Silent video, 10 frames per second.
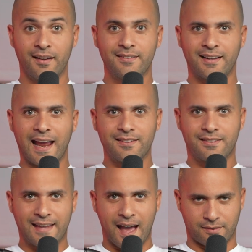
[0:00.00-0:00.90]
Today's
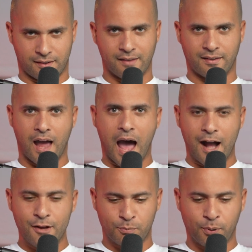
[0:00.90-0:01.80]
guest is an
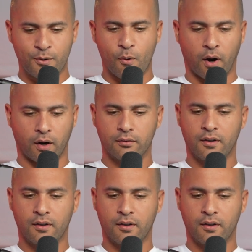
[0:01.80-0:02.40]
entrepreneur.